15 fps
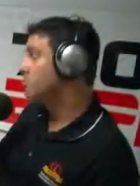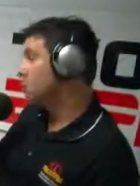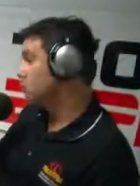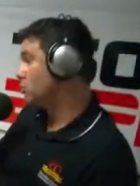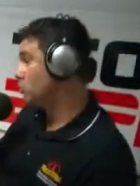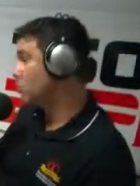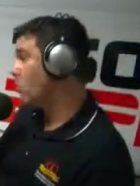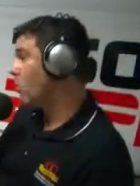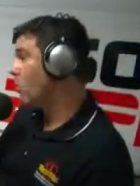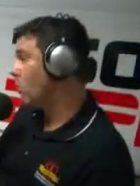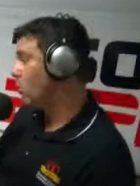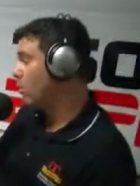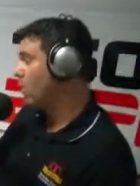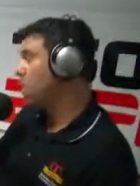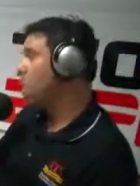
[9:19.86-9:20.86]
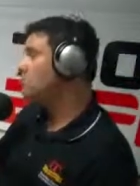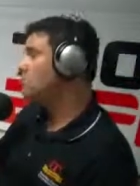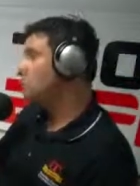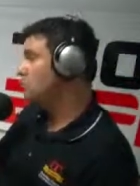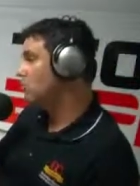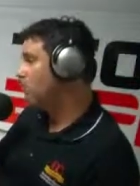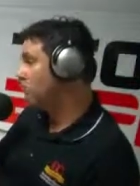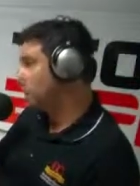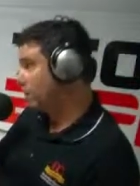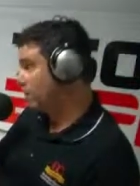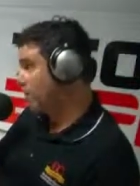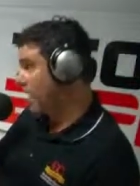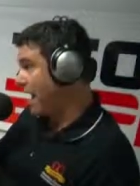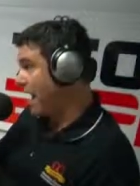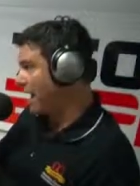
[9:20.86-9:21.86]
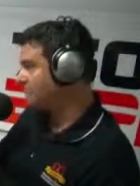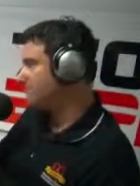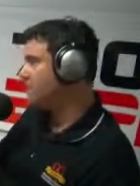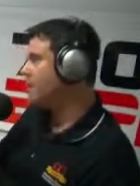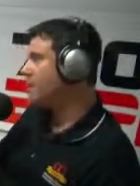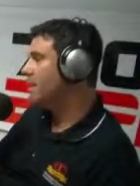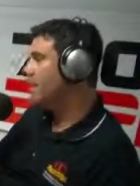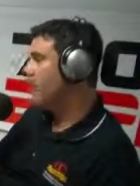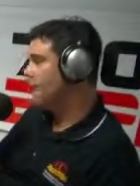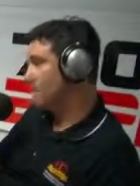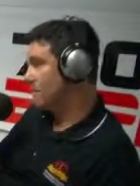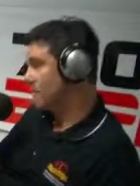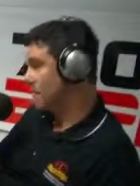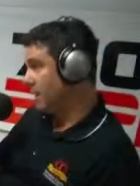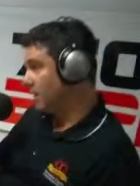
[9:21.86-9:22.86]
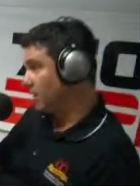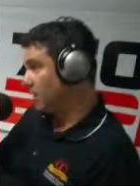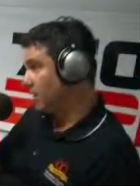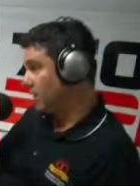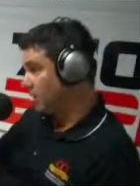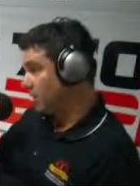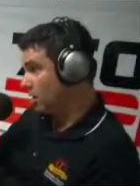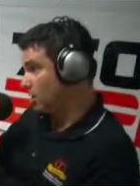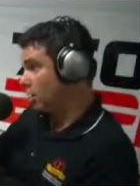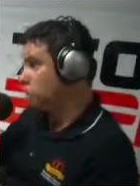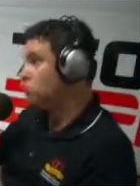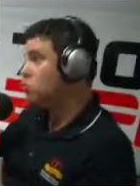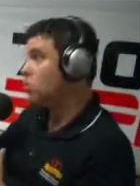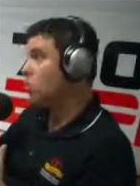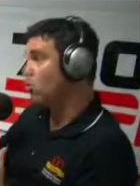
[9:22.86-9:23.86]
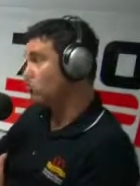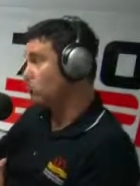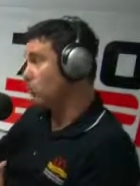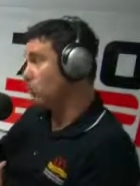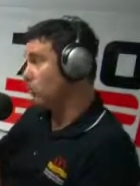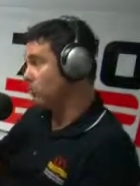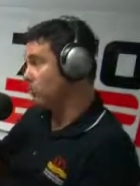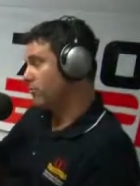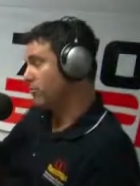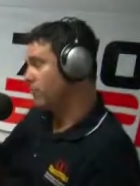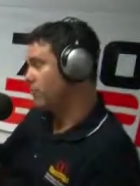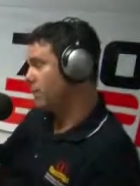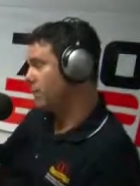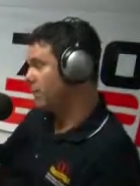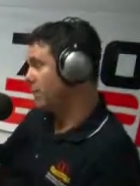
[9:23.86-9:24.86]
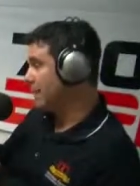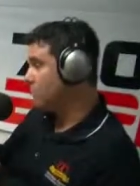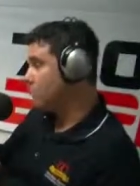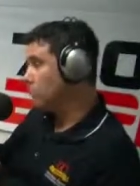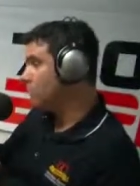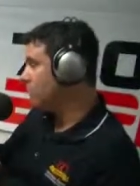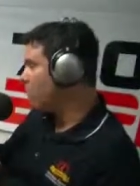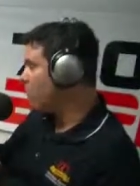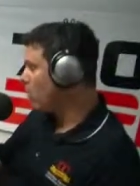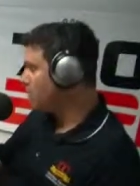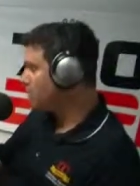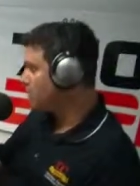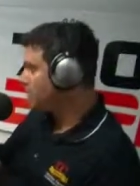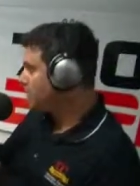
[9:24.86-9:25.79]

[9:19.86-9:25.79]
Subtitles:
pushed too hard, too fast, and that they are a controlled growth. I think that's real important.